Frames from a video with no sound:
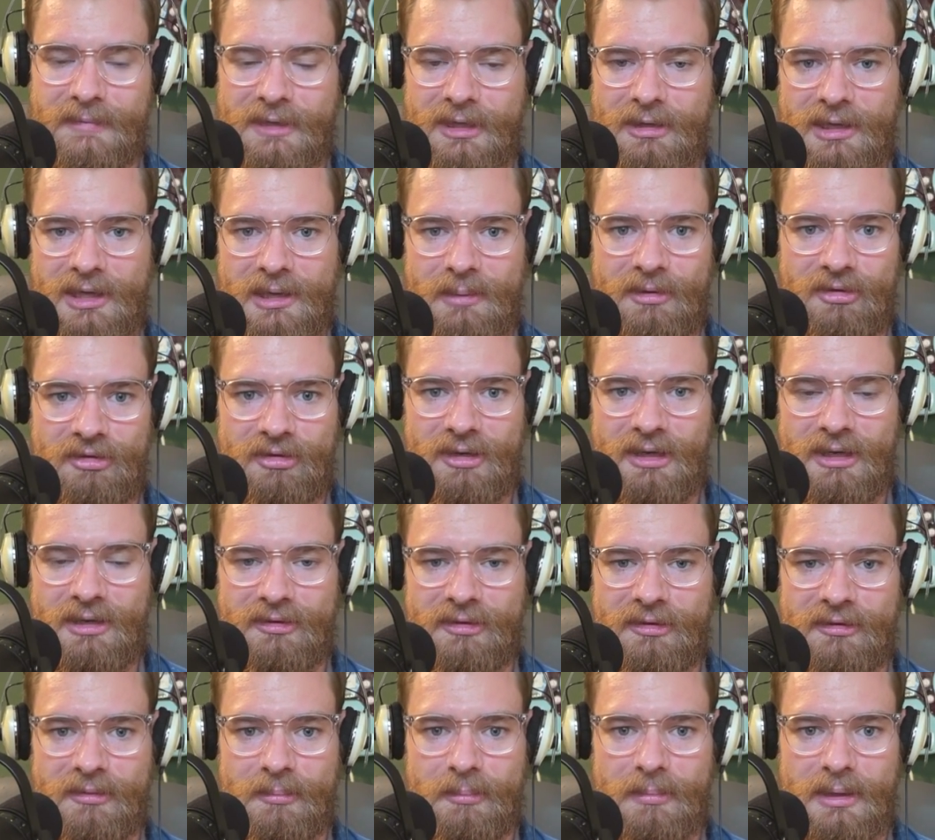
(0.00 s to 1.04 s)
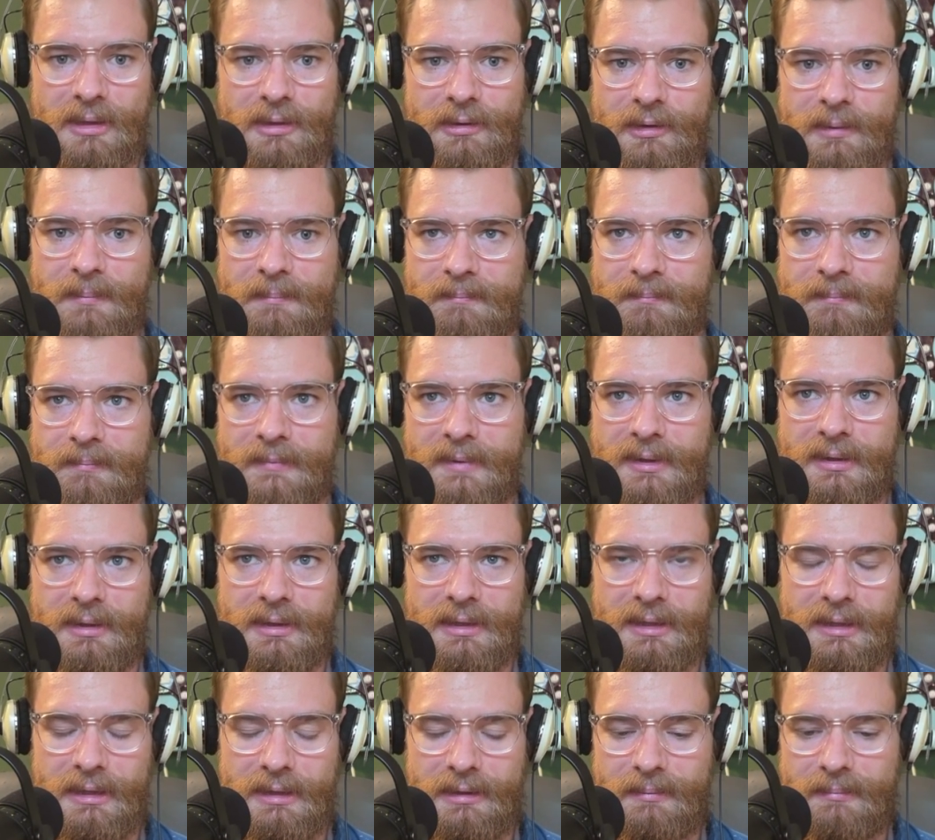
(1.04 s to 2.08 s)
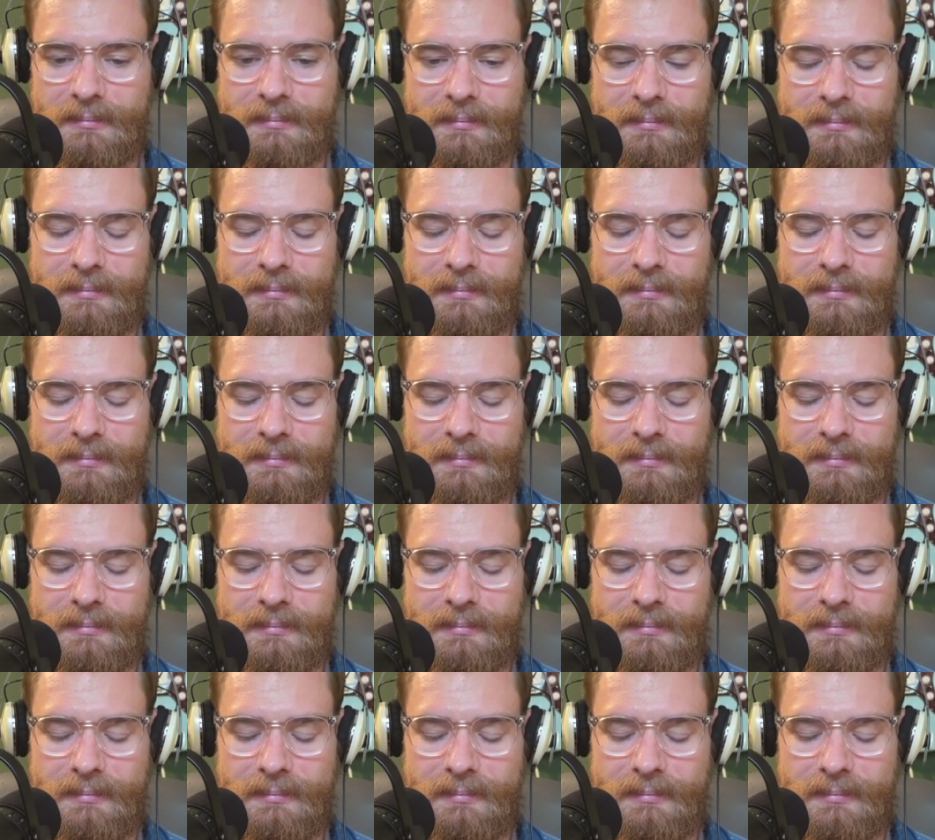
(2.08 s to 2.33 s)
Climate change is a mother. Uh,